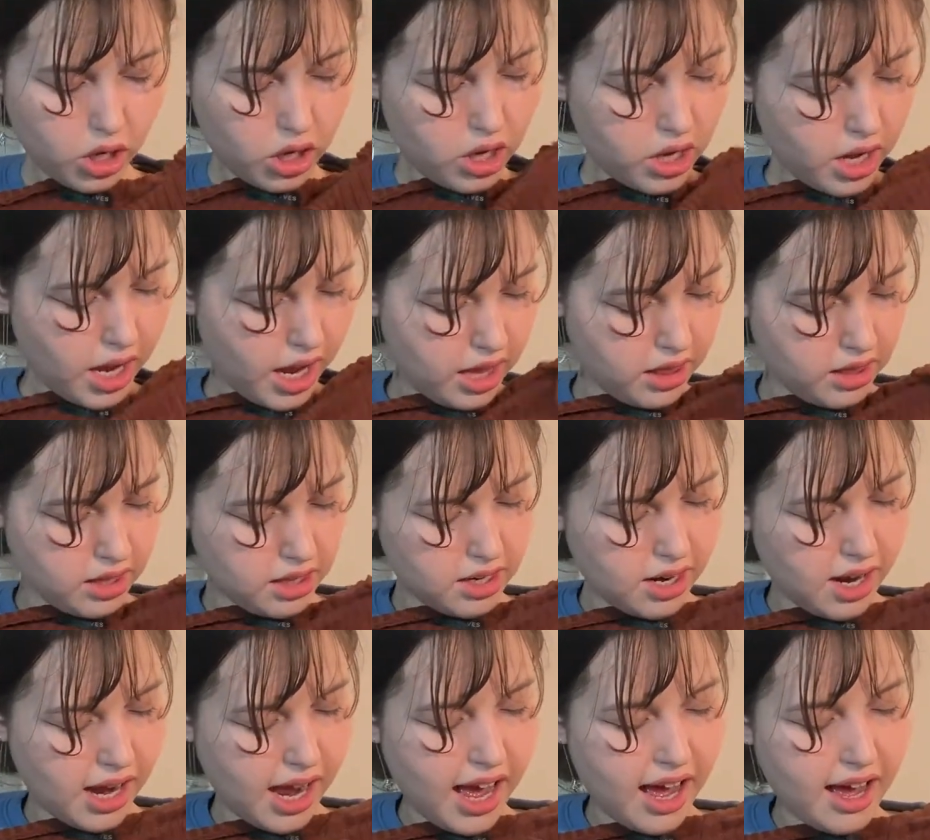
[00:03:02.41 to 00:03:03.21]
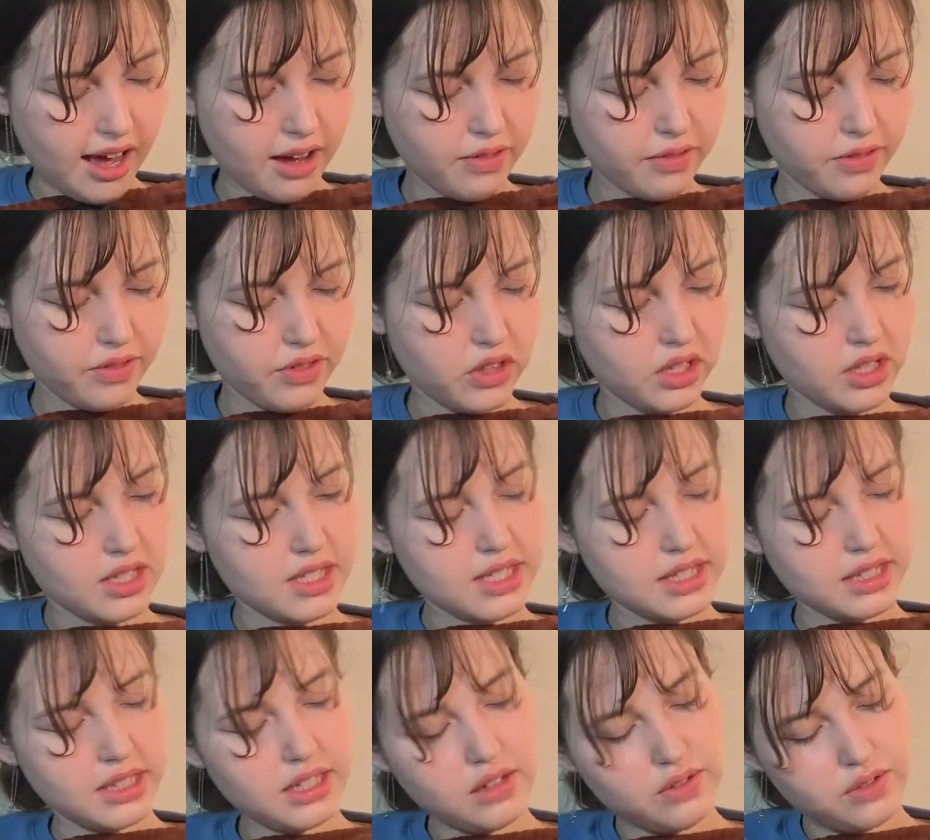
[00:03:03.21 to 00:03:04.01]
and then have the
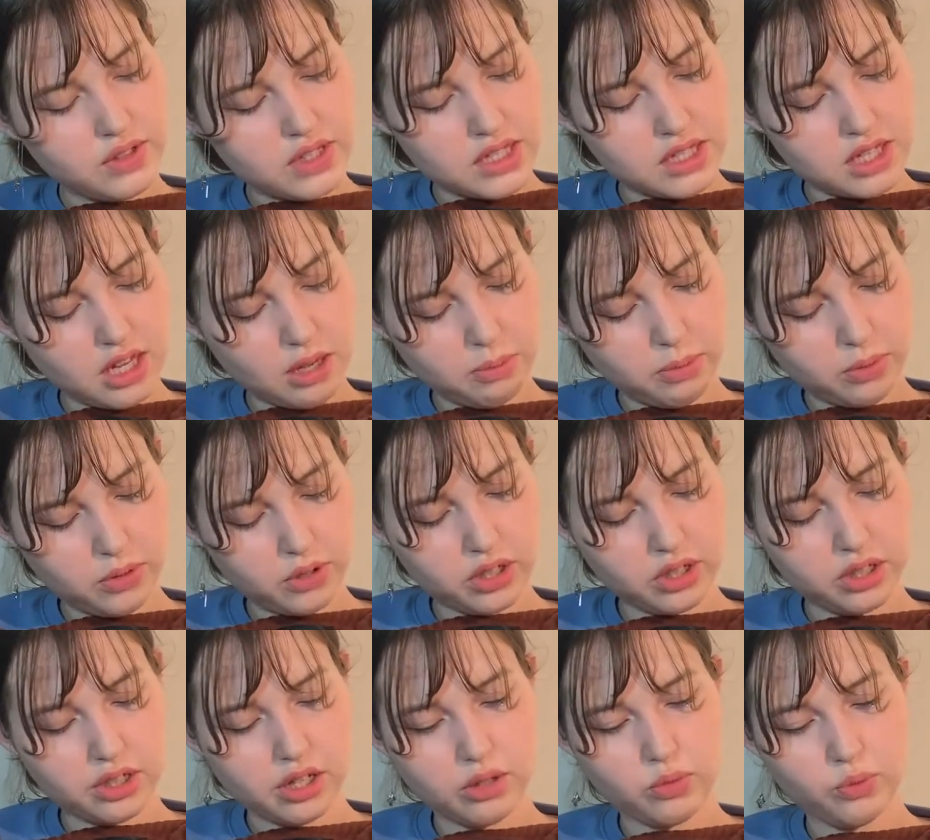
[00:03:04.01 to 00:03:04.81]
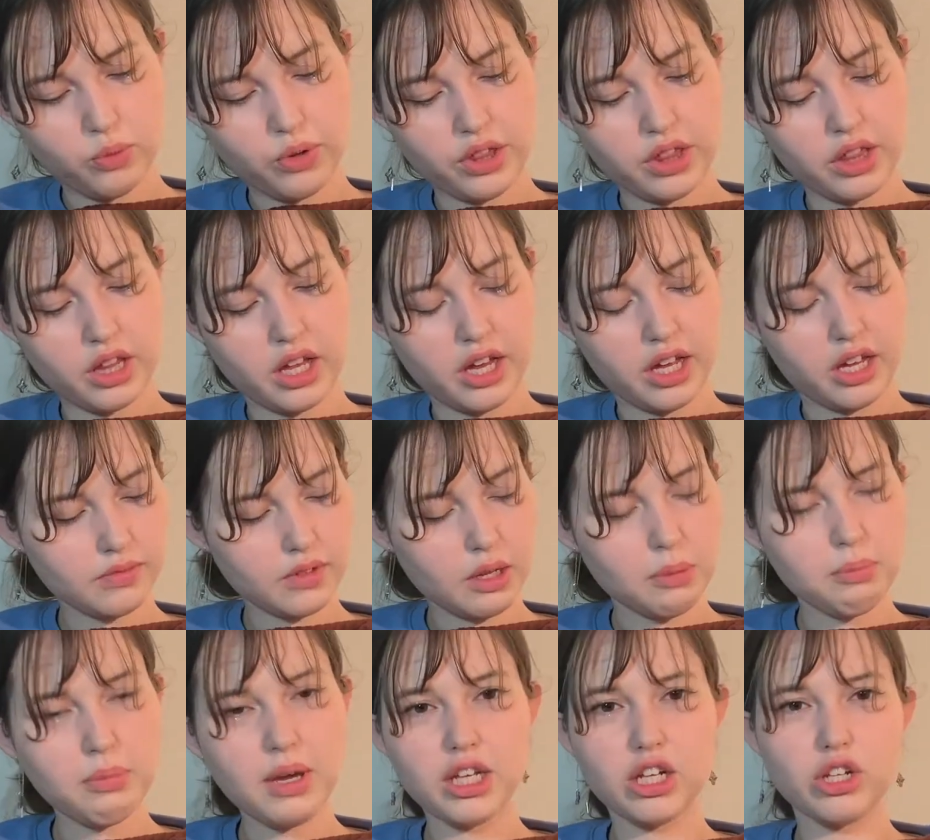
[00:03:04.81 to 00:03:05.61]
sleeves separate and with like
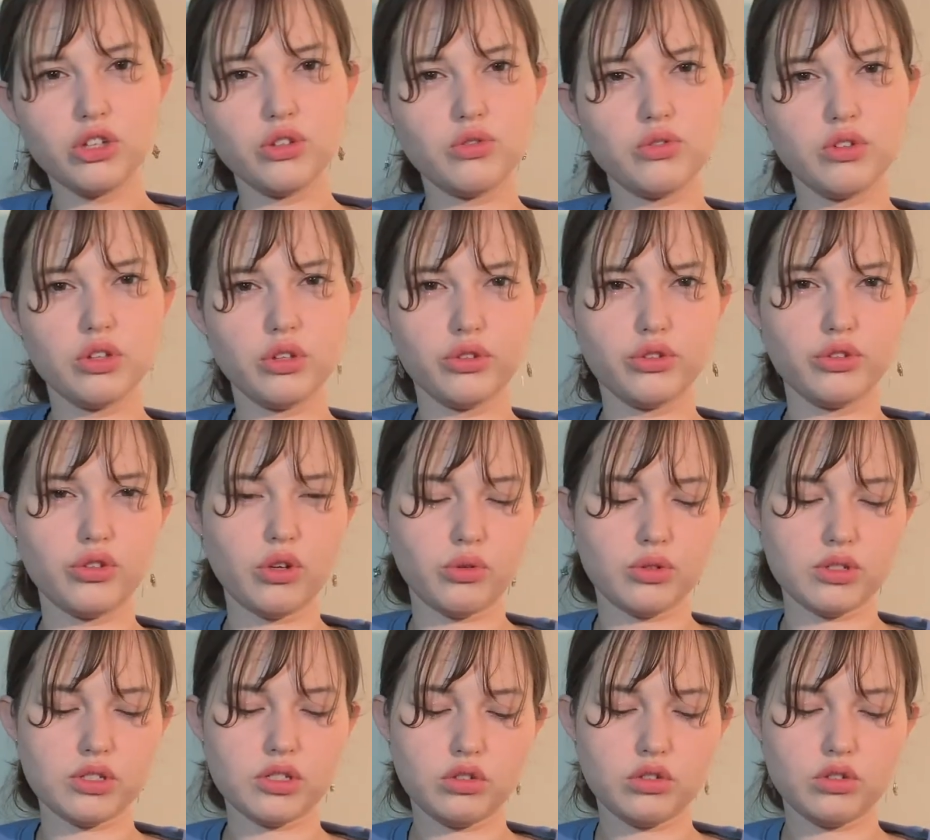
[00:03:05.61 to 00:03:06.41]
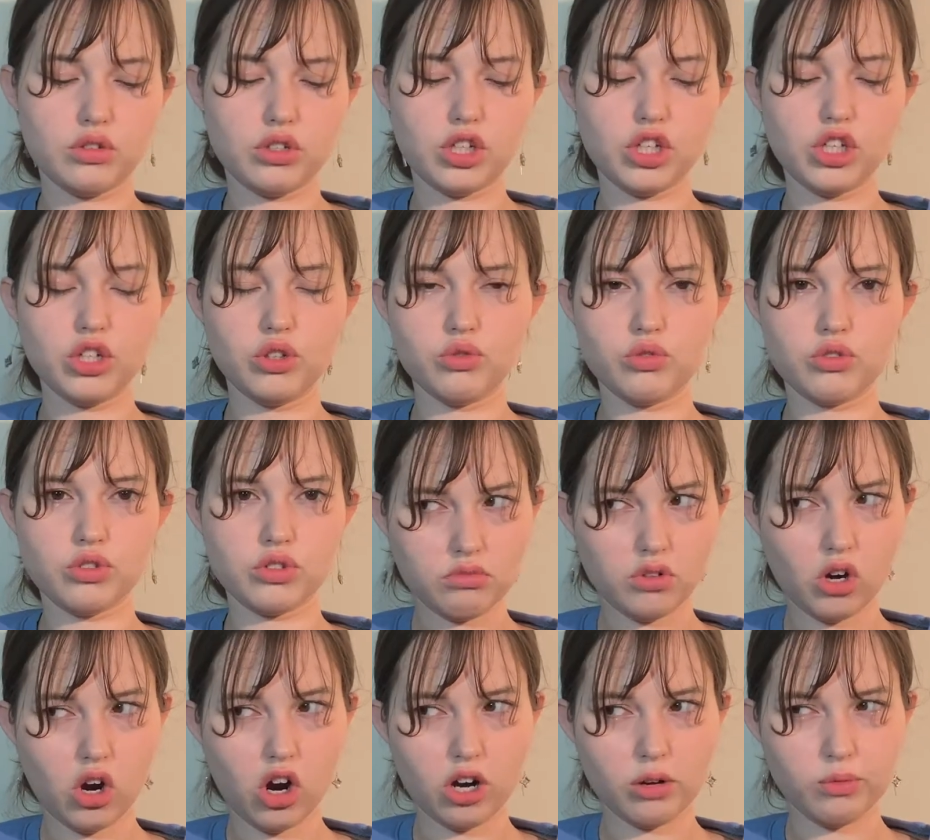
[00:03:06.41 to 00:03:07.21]
made into those cute
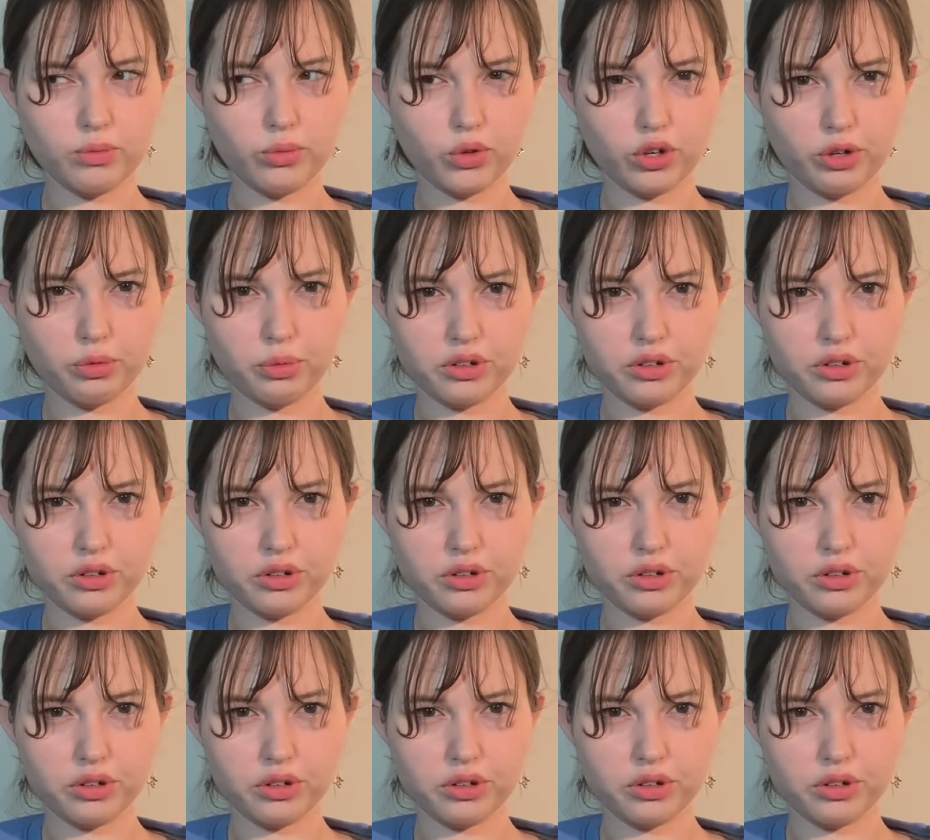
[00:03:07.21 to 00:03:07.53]
arm warmer